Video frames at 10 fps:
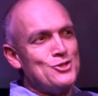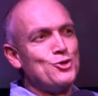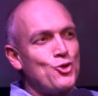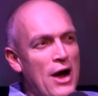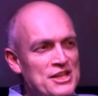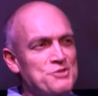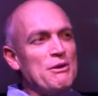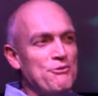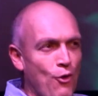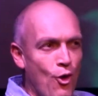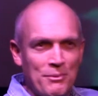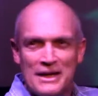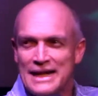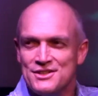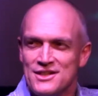Till Christ be formed
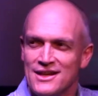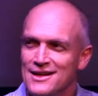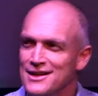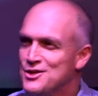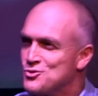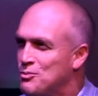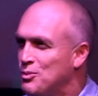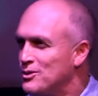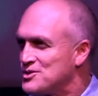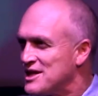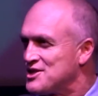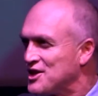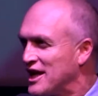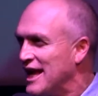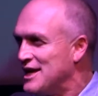in us, is what Paul said to
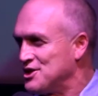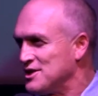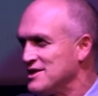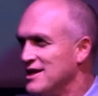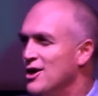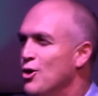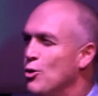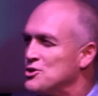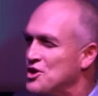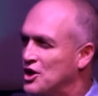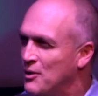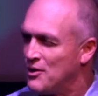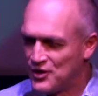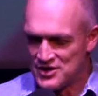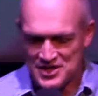the Galatians. Or to the
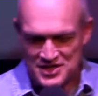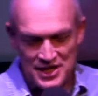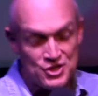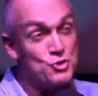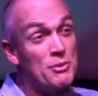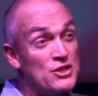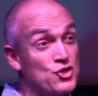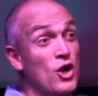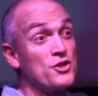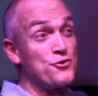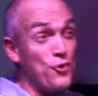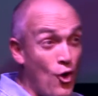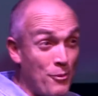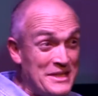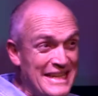Corinthians, he said, to be
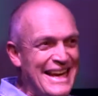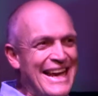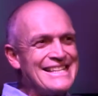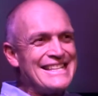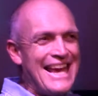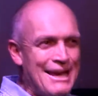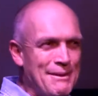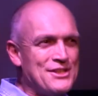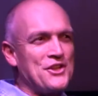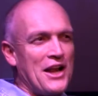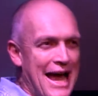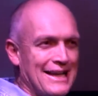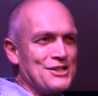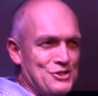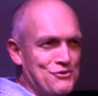transformed into the image and the
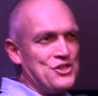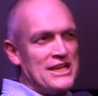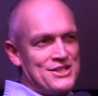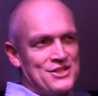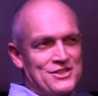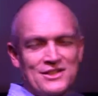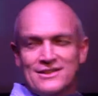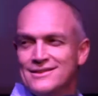likeness of Jesus.